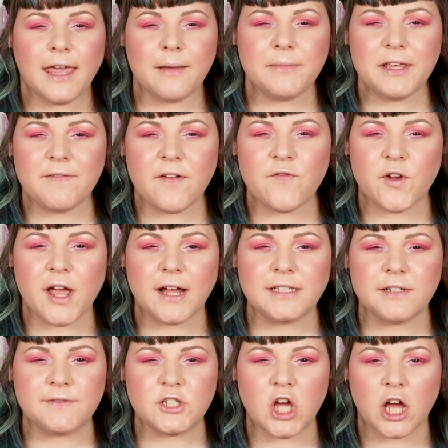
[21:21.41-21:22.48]
can't believe I forgot
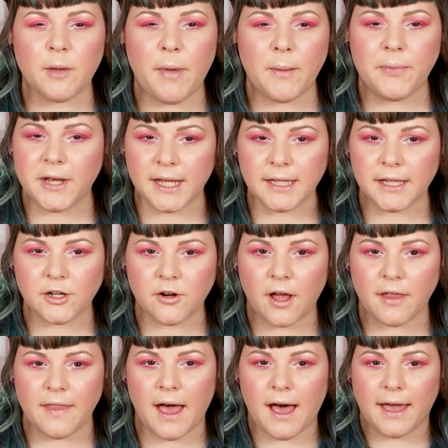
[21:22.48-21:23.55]
to even talk about putting glitter
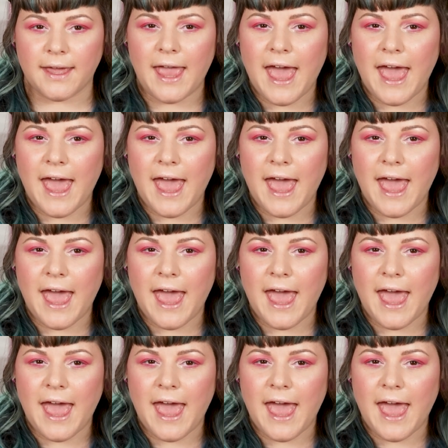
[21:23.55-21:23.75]
on the eye.